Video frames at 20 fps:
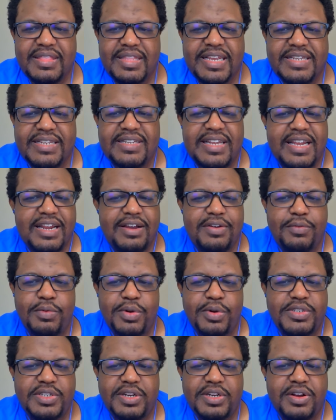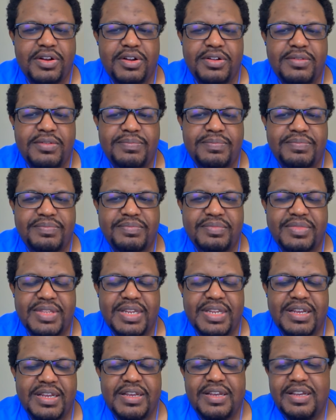That's not how it works at all.
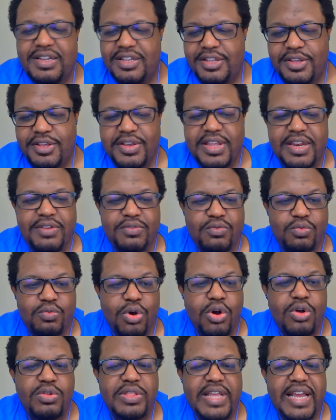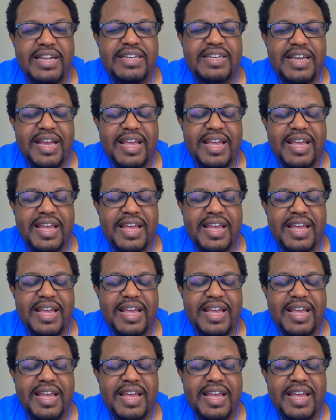You can roll that